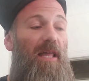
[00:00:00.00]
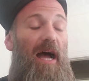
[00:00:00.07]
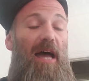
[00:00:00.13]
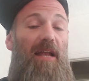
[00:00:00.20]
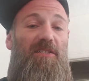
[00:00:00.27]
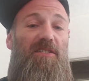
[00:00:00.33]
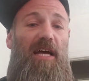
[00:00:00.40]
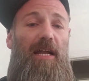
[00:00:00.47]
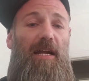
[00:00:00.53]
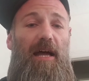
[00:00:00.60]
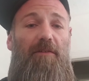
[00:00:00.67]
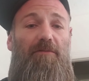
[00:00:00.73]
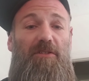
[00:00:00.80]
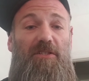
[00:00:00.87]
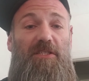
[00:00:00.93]
I decided,
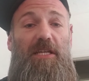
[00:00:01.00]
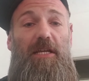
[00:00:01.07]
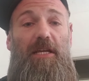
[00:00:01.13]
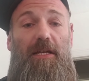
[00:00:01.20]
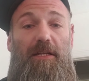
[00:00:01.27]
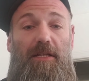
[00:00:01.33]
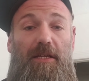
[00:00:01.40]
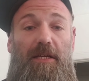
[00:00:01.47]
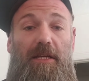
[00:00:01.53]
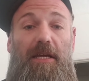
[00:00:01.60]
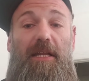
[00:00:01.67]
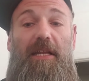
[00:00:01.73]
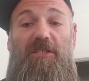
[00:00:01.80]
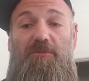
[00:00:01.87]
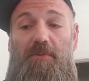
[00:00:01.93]
after seeing
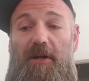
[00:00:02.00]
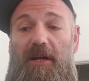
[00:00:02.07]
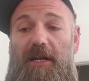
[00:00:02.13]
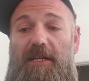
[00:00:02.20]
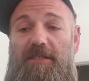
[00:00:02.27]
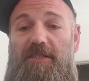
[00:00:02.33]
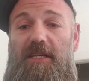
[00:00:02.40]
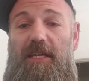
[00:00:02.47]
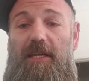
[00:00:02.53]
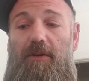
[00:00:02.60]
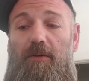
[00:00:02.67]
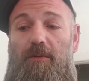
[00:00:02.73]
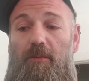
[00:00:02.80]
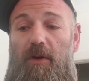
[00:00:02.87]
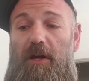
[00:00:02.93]
and
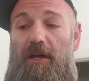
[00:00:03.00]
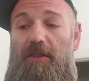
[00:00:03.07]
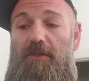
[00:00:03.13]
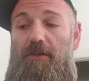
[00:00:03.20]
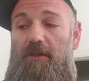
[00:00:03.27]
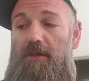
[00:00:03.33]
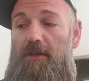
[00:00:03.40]
experiencing with,